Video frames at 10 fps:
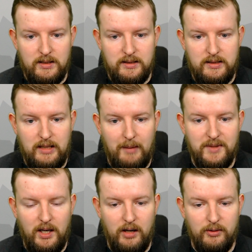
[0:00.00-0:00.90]

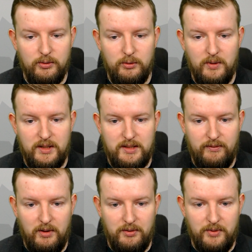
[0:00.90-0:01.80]
Samdaharu with a
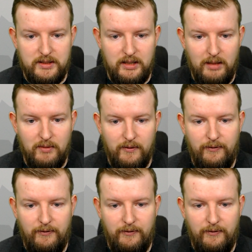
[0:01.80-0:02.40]
7-month resub.